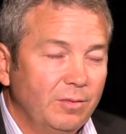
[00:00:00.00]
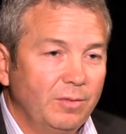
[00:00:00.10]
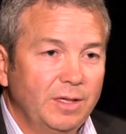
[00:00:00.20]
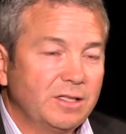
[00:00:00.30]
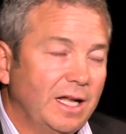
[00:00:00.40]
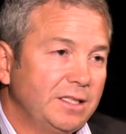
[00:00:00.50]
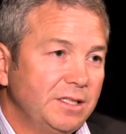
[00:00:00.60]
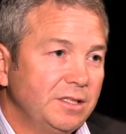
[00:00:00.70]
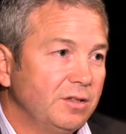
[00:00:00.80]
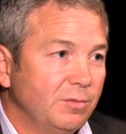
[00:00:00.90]
these
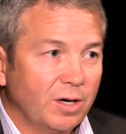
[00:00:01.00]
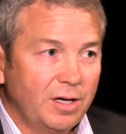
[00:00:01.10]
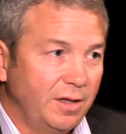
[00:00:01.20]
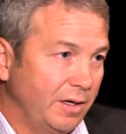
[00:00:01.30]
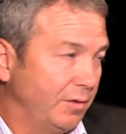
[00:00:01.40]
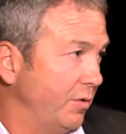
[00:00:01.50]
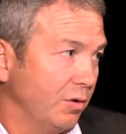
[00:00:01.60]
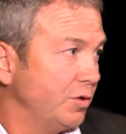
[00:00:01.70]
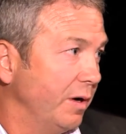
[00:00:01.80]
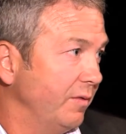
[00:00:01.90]
glasses just don't work, and
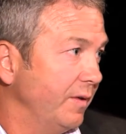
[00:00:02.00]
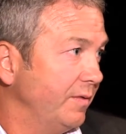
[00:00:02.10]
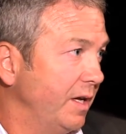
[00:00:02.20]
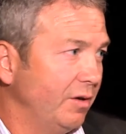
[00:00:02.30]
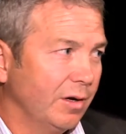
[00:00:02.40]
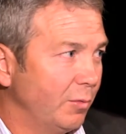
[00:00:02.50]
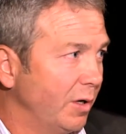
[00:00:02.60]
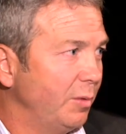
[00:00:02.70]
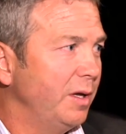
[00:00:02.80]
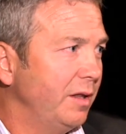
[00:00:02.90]
they're 2015. You're like,
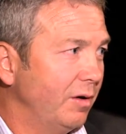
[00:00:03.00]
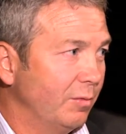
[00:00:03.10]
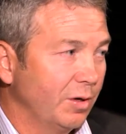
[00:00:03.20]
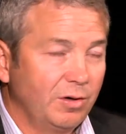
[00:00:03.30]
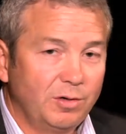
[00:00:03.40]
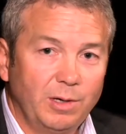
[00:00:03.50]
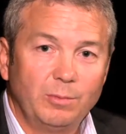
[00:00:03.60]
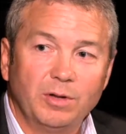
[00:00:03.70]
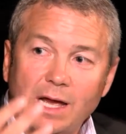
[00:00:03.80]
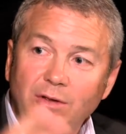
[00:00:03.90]
what do you mean they don't work? They're 20.
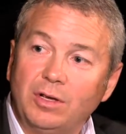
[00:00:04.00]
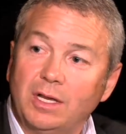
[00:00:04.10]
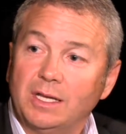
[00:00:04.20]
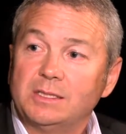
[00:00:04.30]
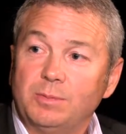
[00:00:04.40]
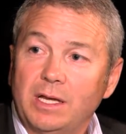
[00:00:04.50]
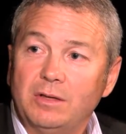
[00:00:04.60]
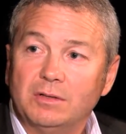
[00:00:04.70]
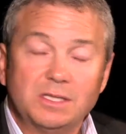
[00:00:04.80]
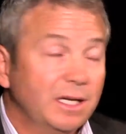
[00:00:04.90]
Well, now you can explain
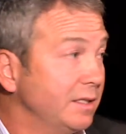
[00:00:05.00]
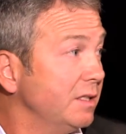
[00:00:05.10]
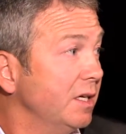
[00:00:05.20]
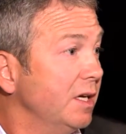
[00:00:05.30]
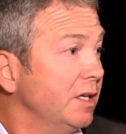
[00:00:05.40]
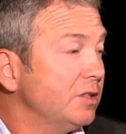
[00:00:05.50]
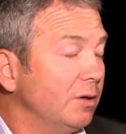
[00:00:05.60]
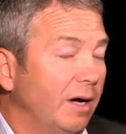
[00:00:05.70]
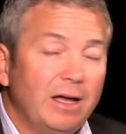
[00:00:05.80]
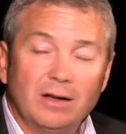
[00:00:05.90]
those things. Right.
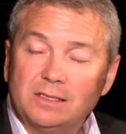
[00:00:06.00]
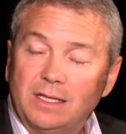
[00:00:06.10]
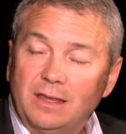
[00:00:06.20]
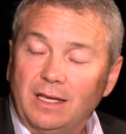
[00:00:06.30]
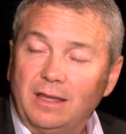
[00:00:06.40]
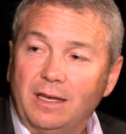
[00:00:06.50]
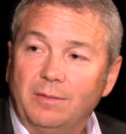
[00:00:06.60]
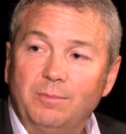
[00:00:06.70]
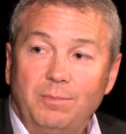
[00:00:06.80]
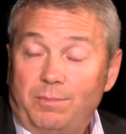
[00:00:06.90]
So I honestly think
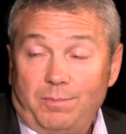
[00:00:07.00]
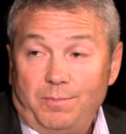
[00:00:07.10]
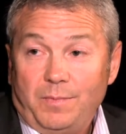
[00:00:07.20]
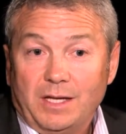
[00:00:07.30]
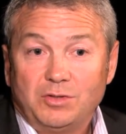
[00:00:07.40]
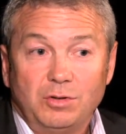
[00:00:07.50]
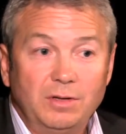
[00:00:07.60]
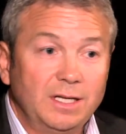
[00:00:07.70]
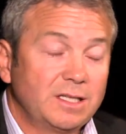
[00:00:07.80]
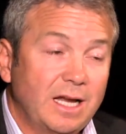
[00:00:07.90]
that it
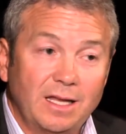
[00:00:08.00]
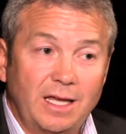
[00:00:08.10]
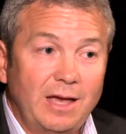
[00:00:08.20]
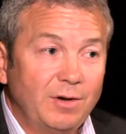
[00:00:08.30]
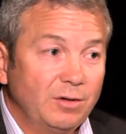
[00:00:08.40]
truly is kind of like having